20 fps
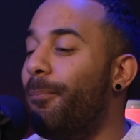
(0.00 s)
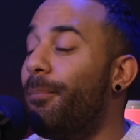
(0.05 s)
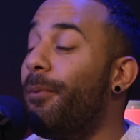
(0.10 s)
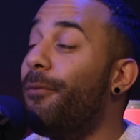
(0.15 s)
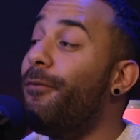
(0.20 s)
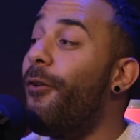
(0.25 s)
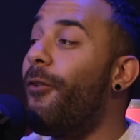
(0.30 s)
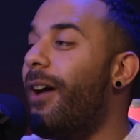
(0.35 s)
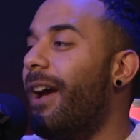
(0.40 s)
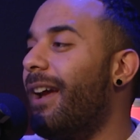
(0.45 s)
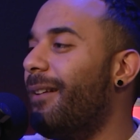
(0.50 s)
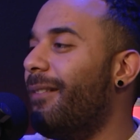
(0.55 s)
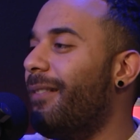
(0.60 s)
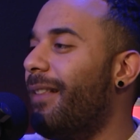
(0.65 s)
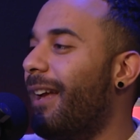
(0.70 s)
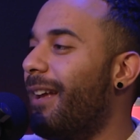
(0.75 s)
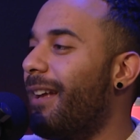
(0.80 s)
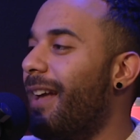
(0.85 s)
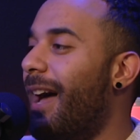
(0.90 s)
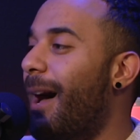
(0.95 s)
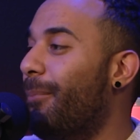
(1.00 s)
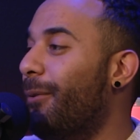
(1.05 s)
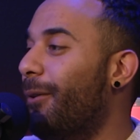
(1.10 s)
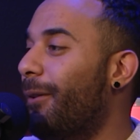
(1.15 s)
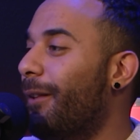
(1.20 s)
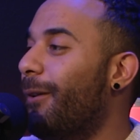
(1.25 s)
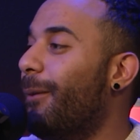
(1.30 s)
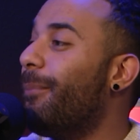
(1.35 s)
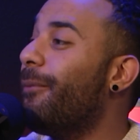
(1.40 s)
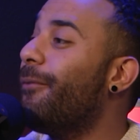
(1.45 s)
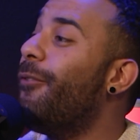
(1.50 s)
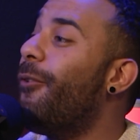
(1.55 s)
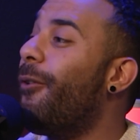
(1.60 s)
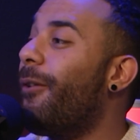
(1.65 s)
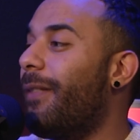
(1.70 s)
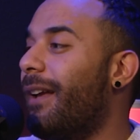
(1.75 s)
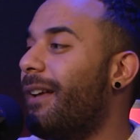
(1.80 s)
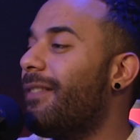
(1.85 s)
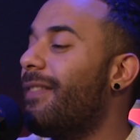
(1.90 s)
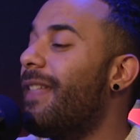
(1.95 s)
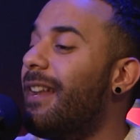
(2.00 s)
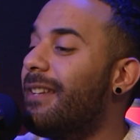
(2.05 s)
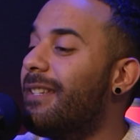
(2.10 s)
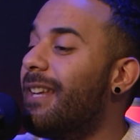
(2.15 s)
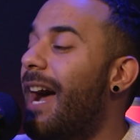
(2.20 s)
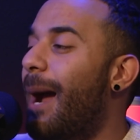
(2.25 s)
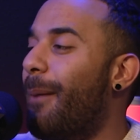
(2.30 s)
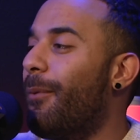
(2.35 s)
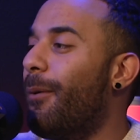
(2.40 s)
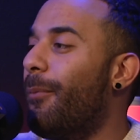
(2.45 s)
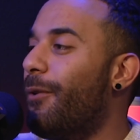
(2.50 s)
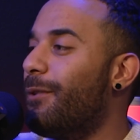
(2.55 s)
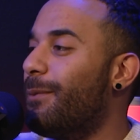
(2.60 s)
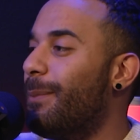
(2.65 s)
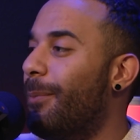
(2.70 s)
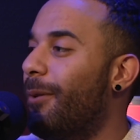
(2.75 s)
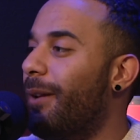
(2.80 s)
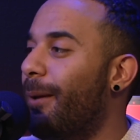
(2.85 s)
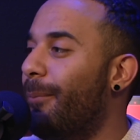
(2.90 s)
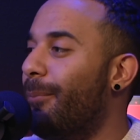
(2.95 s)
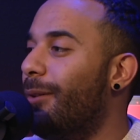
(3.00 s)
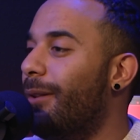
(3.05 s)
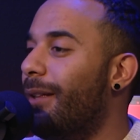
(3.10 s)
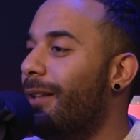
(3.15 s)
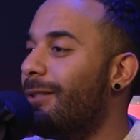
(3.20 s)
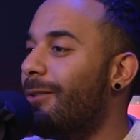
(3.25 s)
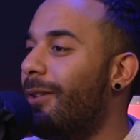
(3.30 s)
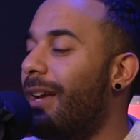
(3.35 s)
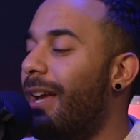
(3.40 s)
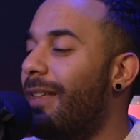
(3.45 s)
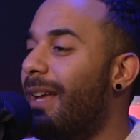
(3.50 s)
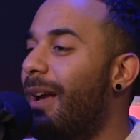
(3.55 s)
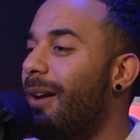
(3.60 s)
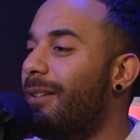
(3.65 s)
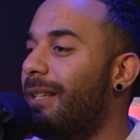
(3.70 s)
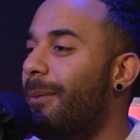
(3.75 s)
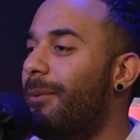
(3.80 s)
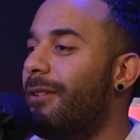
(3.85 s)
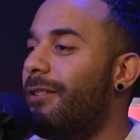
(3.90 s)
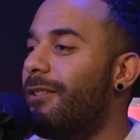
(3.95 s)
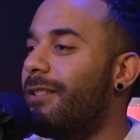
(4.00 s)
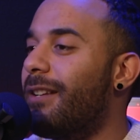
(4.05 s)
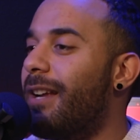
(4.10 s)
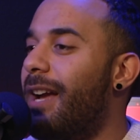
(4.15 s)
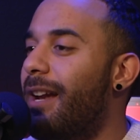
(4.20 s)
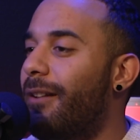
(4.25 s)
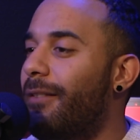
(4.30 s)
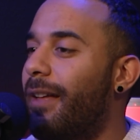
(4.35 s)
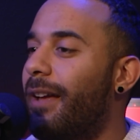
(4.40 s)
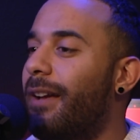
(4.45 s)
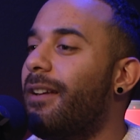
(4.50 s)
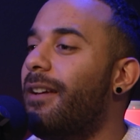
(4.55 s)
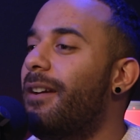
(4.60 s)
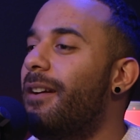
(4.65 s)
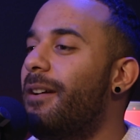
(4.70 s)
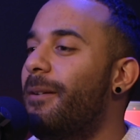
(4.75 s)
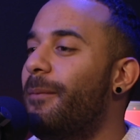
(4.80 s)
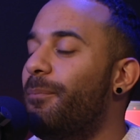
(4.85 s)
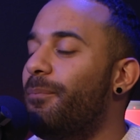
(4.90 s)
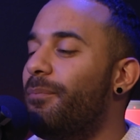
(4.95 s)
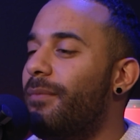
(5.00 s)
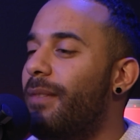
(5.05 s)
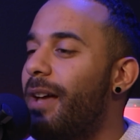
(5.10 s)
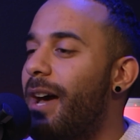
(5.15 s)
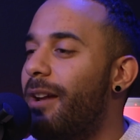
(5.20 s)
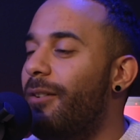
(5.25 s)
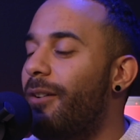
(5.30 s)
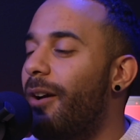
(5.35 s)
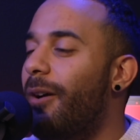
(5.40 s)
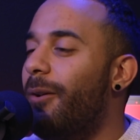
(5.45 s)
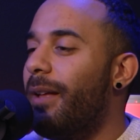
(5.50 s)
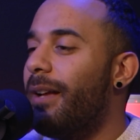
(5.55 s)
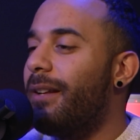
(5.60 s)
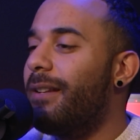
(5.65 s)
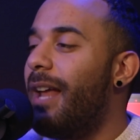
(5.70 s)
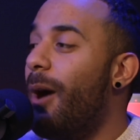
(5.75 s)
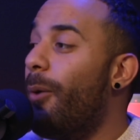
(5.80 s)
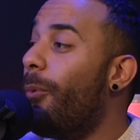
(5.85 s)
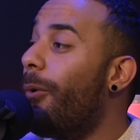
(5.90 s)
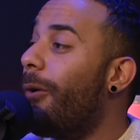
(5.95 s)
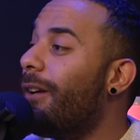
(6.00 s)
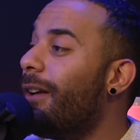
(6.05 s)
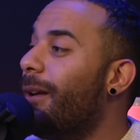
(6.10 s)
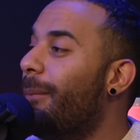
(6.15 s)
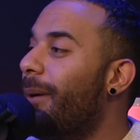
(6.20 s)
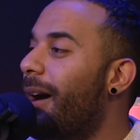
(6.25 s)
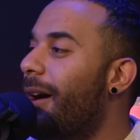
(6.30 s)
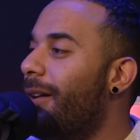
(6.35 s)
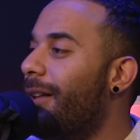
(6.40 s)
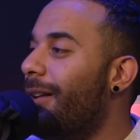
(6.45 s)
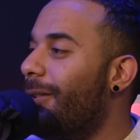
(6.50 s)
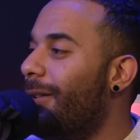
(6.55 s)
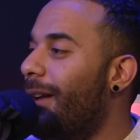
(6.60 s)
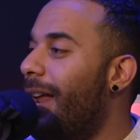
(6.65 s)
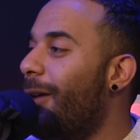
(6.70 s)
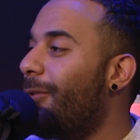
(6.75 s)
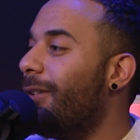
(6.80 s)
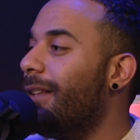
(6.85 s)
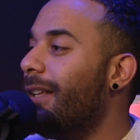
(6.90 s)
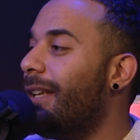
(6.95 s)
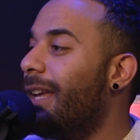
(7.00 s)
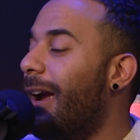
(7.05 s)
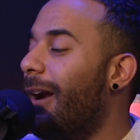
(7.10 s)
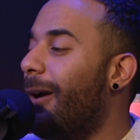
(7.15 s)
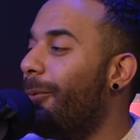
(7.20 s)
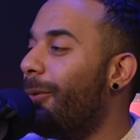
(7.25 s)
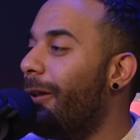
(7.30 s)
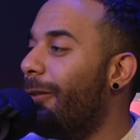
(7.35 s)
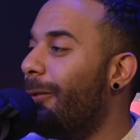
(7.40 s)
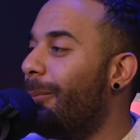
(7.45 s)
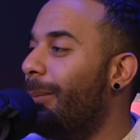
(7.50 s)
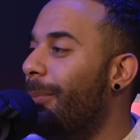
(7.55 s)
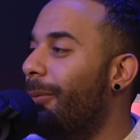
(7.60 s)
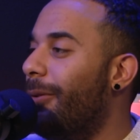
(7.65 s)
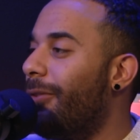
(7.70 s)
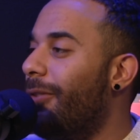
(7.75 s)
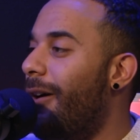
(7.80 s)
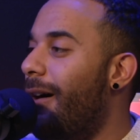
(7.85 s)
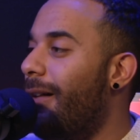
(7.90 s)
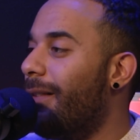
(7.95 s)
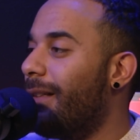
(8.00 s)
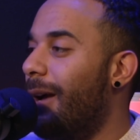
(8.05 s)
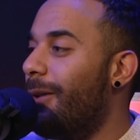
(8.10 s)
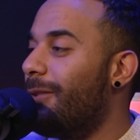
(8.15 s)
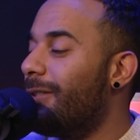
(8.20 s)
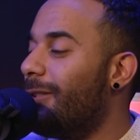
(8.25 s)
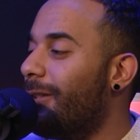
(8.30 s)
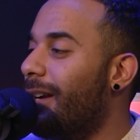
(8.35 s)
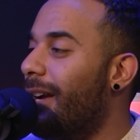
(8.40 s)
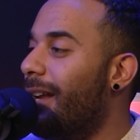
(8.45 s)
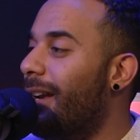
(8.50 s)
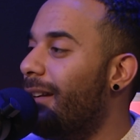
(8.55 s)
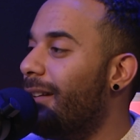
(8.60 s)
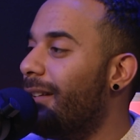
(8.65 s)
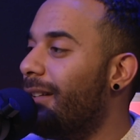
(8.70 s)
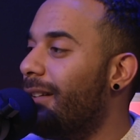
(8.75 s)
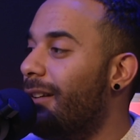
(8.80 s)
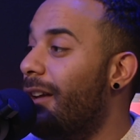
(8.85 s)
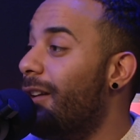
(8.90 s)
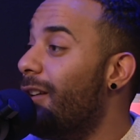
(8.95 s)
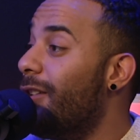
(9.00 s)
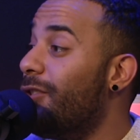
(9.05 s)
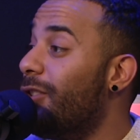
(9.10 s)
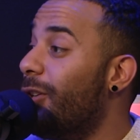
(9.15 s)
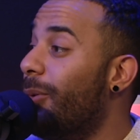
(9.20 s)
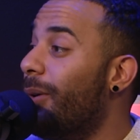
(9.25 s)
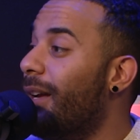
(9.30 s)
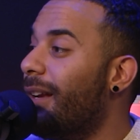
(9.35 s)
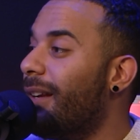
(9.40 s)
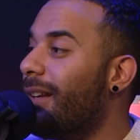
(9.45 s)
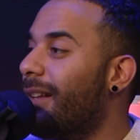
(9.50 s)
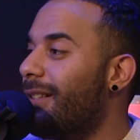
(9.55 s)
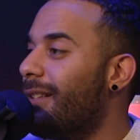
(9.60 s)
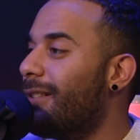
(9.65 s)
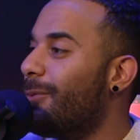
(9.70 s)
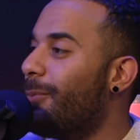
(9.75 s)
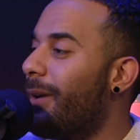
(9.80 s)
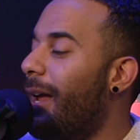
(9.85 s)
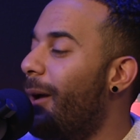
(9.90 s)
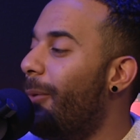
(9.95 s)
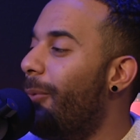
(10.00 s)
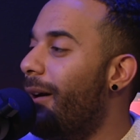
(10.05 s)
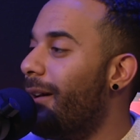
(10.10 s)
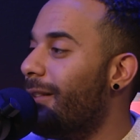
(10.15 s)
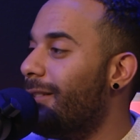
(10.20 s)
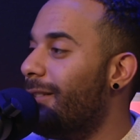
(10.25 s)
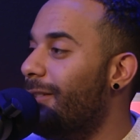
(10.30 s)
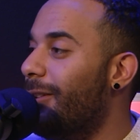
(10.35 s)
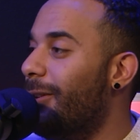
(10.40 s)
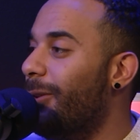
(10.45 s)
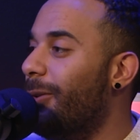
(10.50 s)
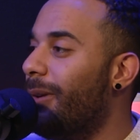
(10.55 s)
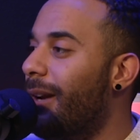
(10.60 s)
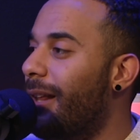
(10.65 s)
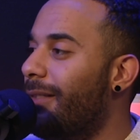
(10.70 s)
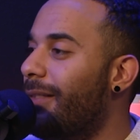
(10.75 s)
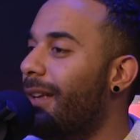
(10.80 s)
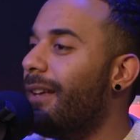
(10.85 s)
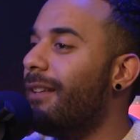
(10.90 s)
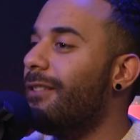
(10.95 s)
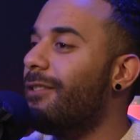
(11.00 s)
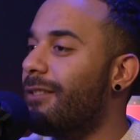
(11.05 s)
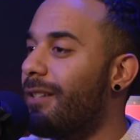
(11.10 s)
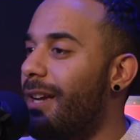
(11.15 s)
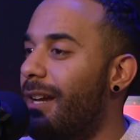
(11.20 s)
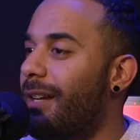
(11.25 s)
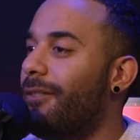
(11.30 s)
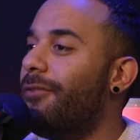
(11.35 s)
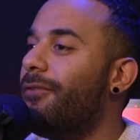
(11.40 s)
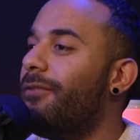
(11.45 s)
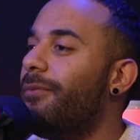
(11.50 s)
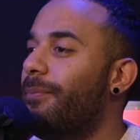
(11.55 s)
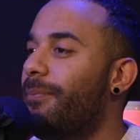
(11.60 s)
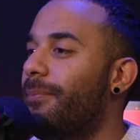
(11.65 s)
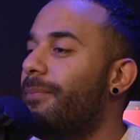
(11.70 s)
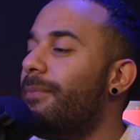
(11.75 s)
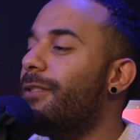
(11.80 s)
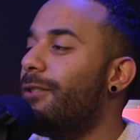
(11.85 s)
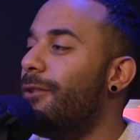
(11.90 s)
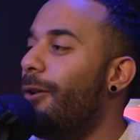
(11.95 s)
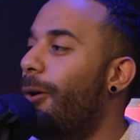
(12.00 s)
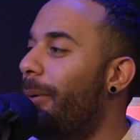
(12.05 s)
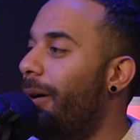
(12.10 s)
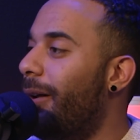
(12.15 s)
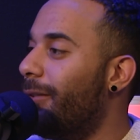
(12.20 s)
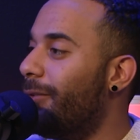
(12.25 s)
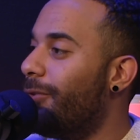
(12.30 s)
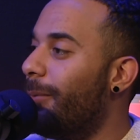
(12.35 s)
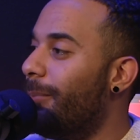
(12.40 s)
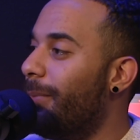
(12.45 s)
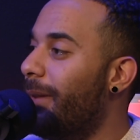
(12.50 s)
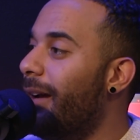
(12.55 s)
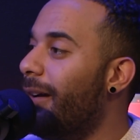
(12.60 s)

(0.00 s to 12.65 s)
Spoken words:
before I like got bullied, or before like that time where most people get bullied. So like I think I was able to just kind of like, I don't know, like not worry about it or not really care what other people thought. Like I was still kind of going to do it because it's what I wanted to do. And I think it just kind of snowballed from